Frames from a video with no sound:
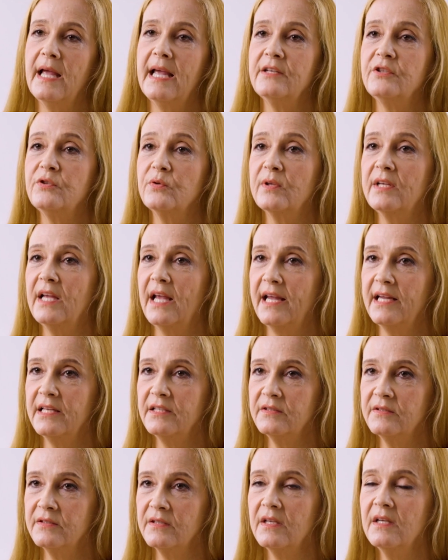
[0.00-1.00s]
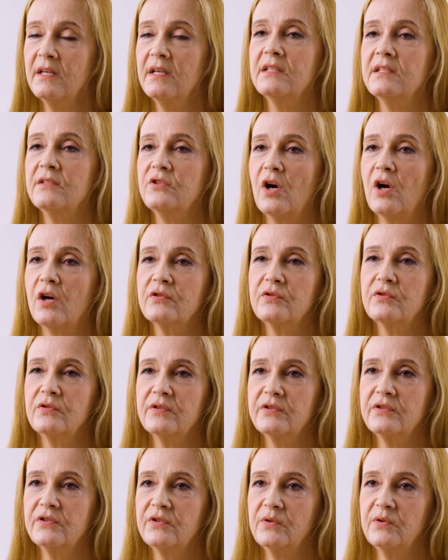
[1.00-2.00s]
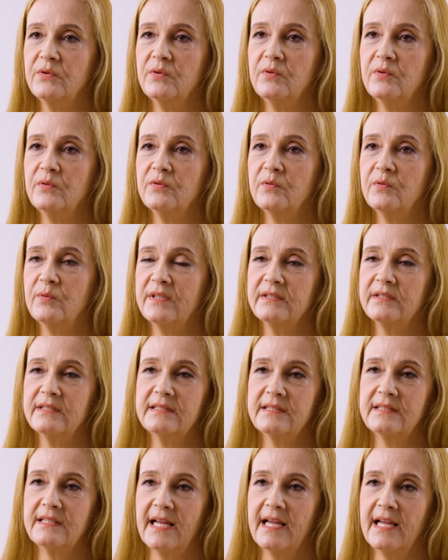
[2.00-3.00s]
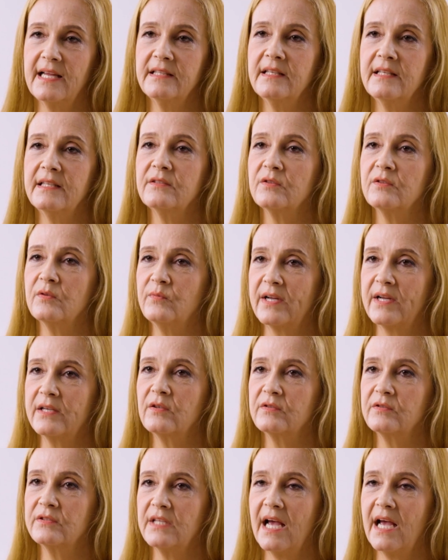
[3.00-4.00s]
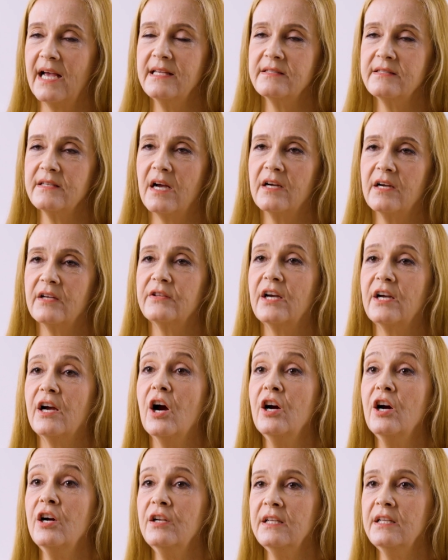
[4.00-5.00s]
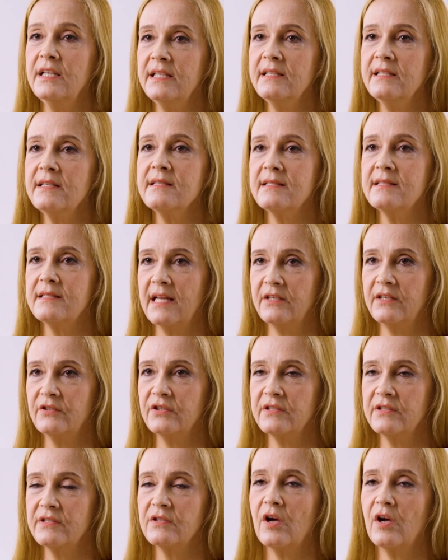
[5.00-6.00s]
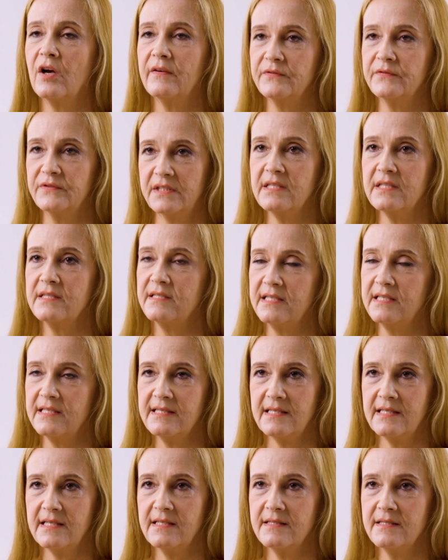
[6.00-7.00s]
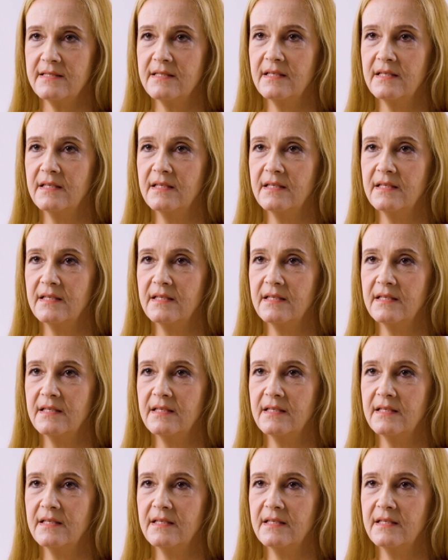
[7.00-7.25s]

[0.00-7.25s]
educate the doctors to understand and recognize are the early stages of this disease